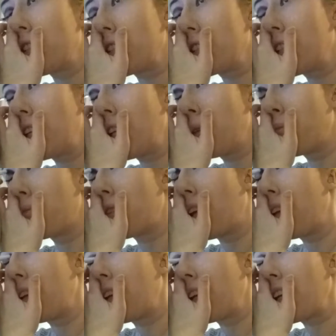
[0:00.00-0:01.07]
Just keep
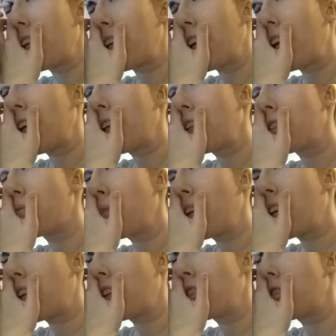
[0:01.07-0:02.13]
blending it in,
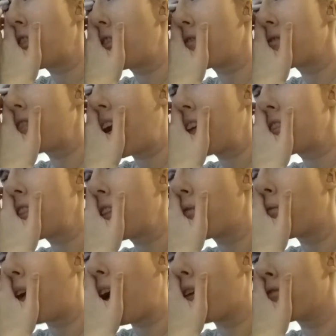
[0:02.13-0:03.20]
making sure it's nice and
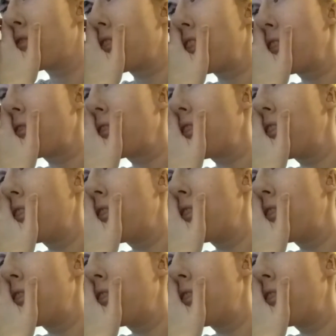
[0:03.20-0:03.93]
rounded.